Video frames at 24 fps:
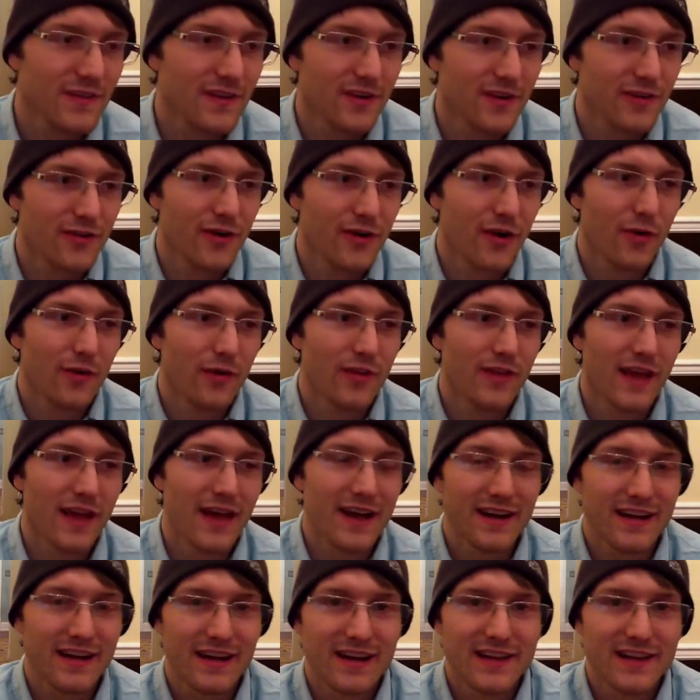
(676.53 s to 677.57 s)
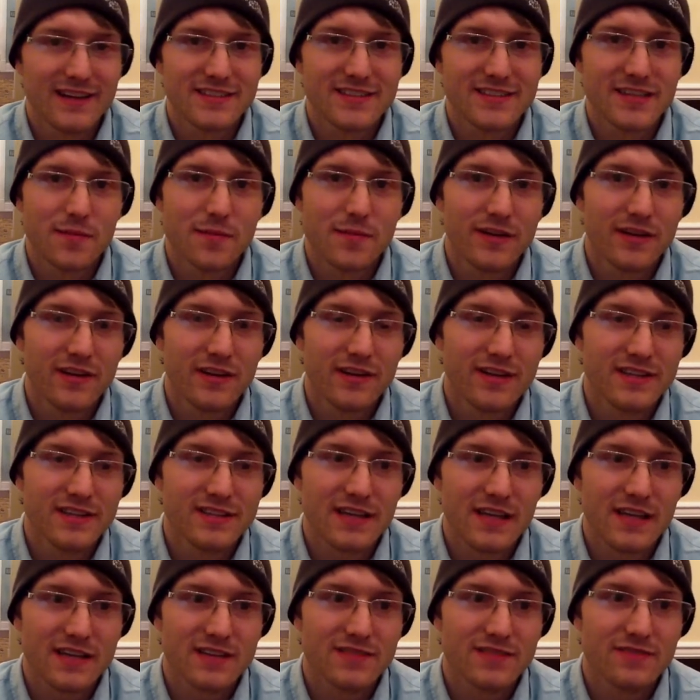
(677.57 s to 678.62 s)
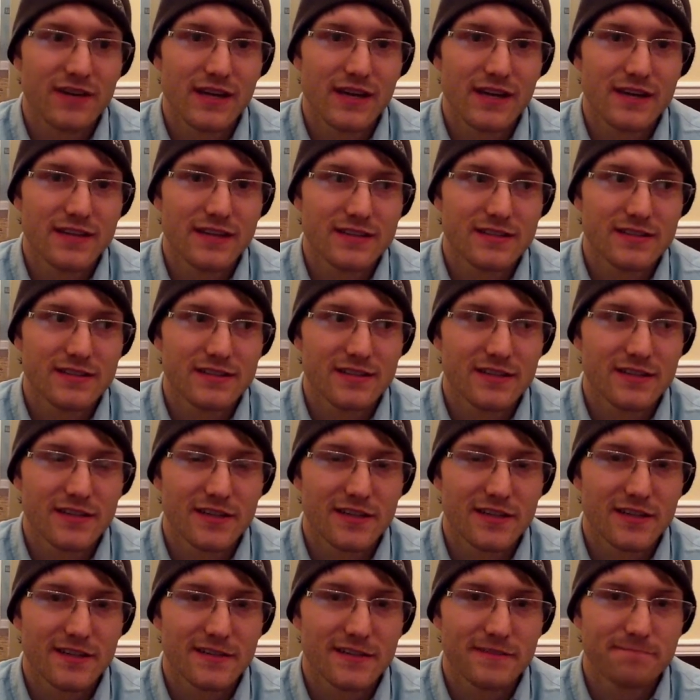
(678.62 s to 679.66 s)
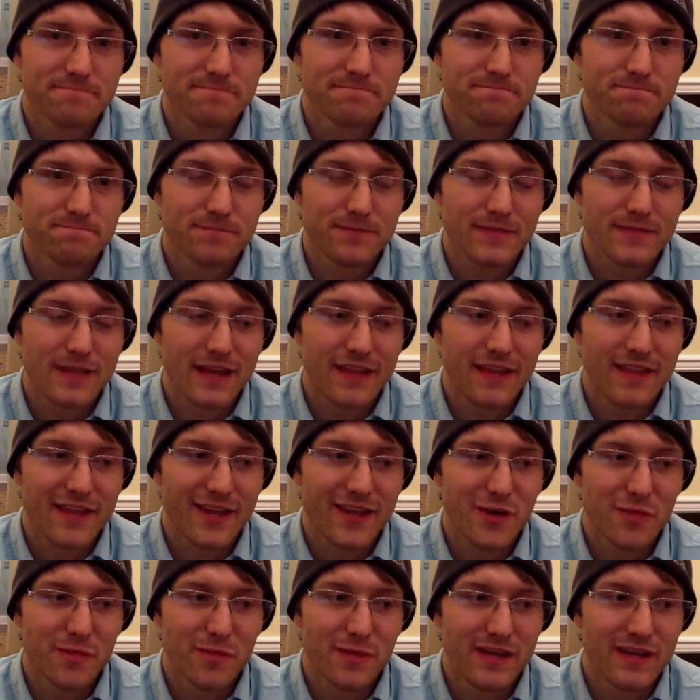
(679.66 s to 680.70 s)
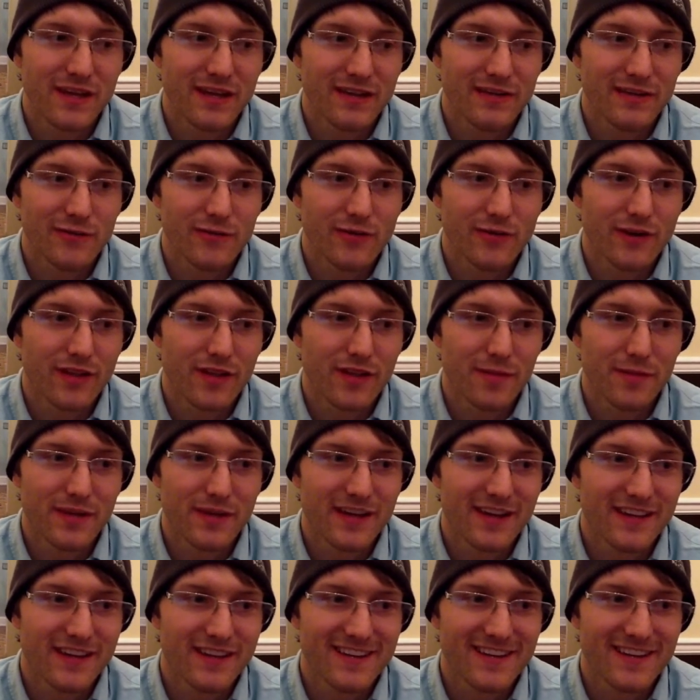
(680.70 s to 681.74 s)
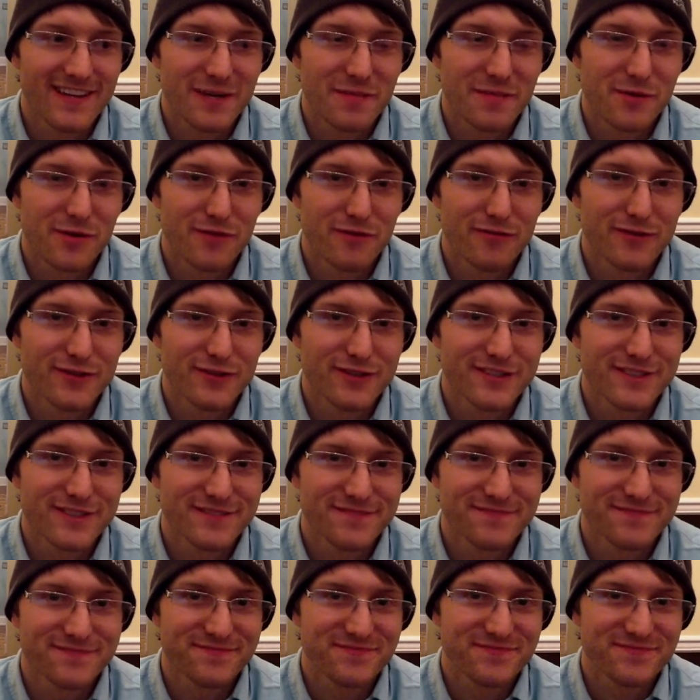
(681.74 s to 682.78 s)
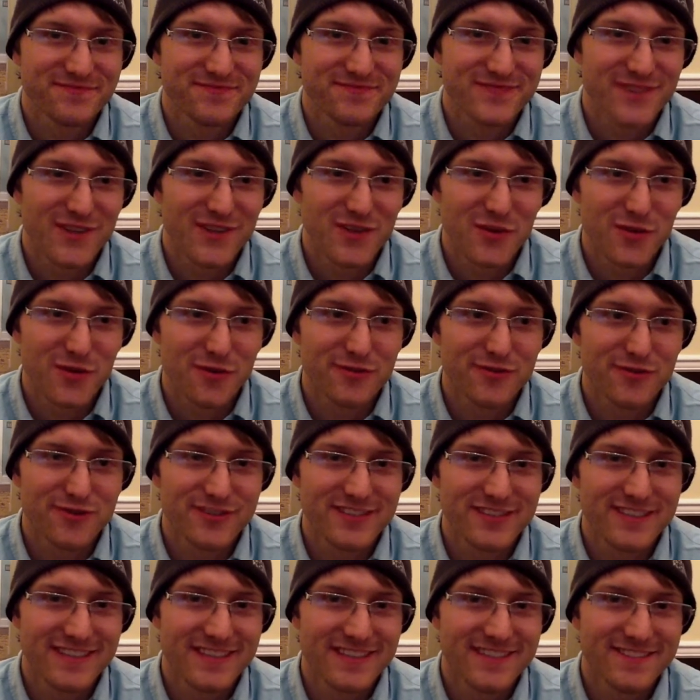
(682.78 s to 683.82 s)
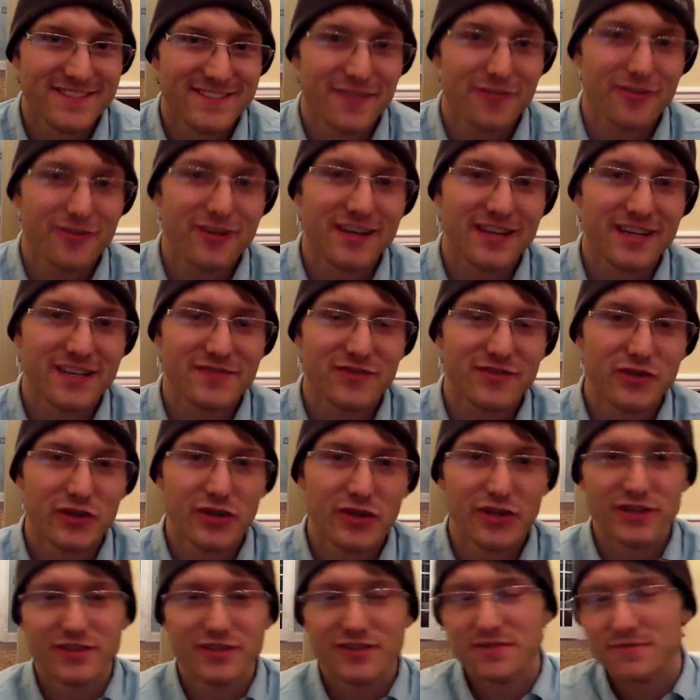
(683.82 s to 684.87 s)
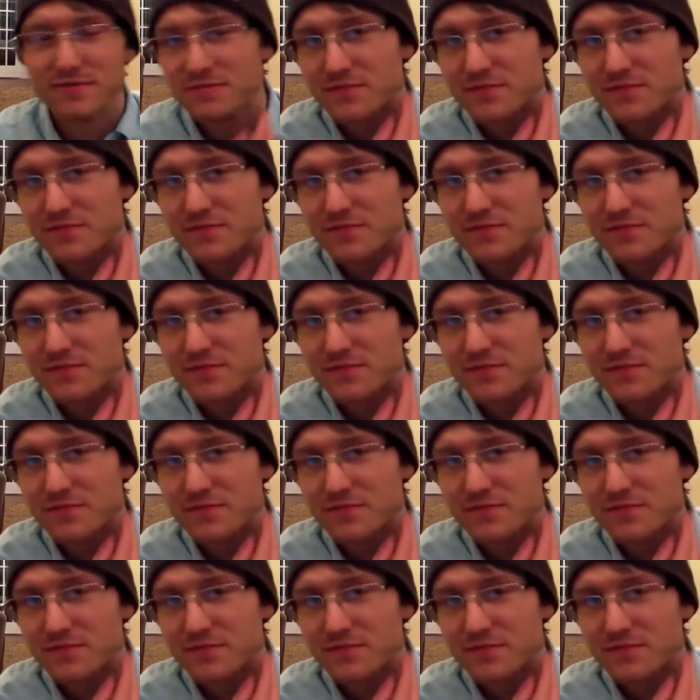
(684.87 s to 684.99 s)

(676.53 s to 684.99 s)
grow in that and kind of step into this next phase. I think he'll be one of the big kind of movers in the Louisville scene over the next few years.